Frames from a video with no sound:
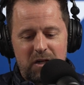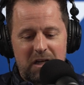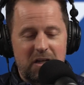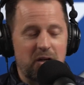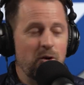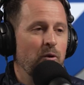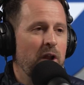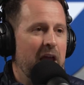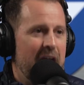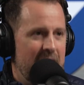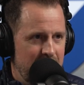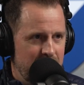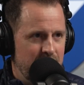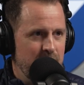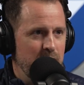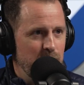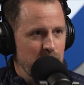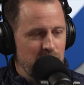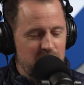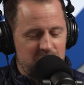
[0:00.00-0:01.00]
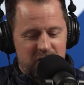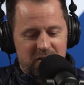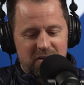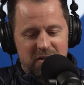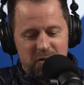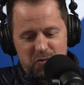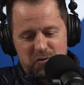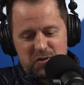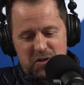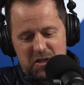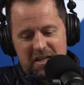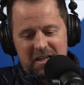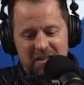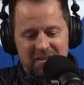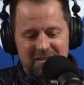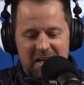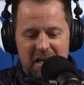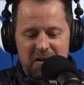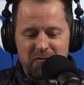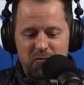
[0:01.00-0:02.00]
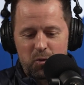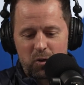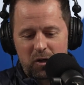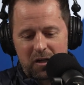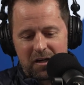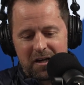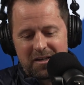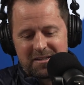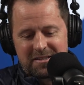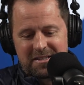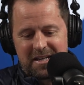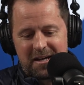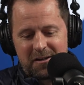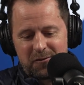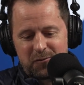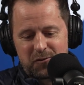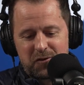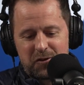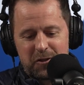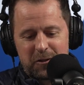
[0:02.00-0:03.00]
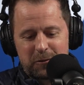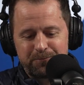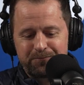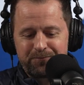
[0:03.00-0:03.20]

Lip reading: don't have those things kind of organized out. So